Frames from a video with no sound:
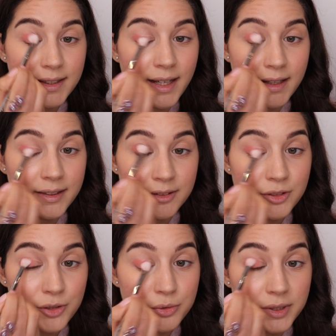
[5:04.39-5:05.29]
that in
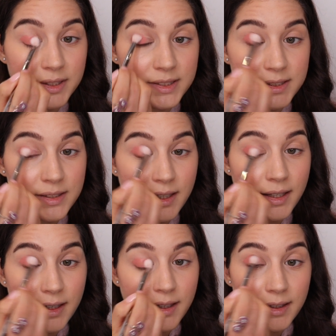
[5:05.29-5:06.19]
towards
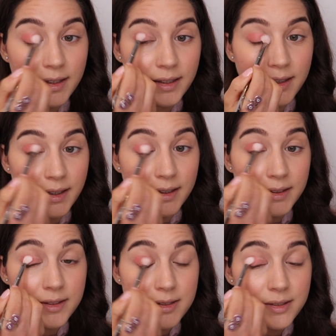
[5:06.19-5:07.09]
the
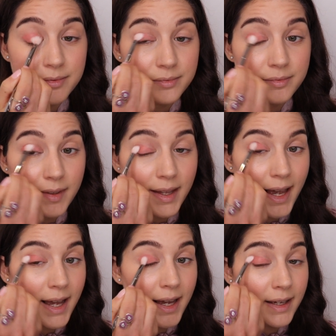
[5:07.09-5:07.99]
lid,
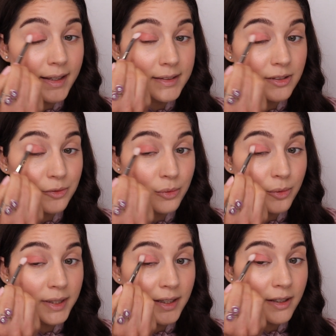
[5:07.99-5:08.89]
and
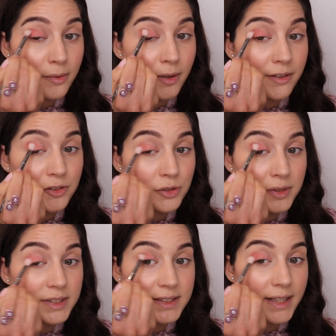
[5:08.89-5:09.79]
when I arrive
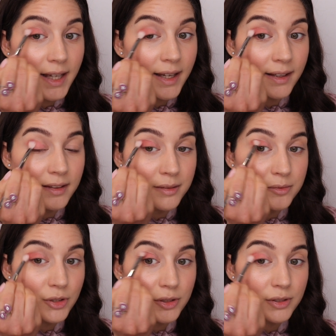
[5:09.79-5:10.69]
towards the end,
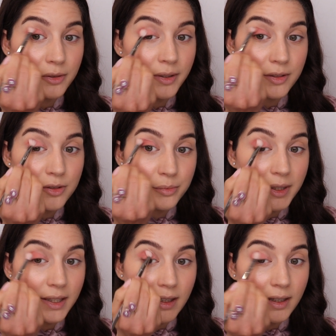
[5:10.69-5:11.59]
I'm just going to
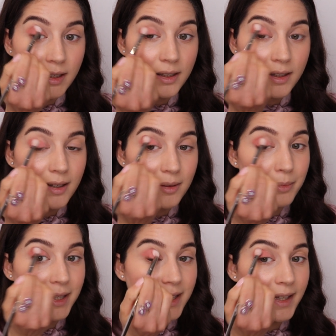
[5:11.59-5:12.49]
be
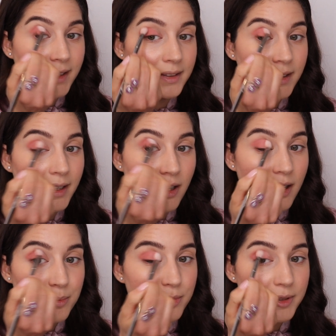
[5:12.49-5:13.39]
blending it
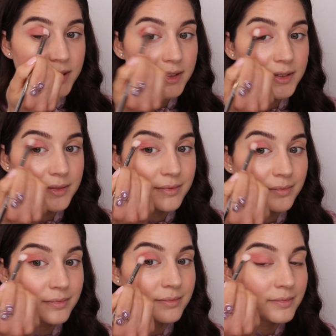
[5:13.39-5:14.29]
upwards
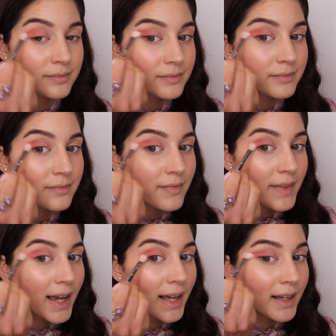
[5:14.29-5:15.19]

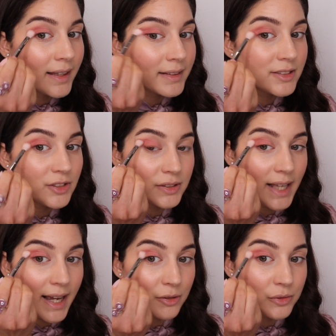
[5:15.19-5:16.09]
and just
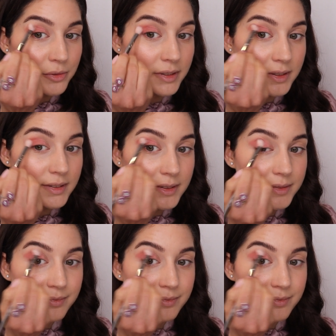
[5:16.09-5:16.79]
outwards.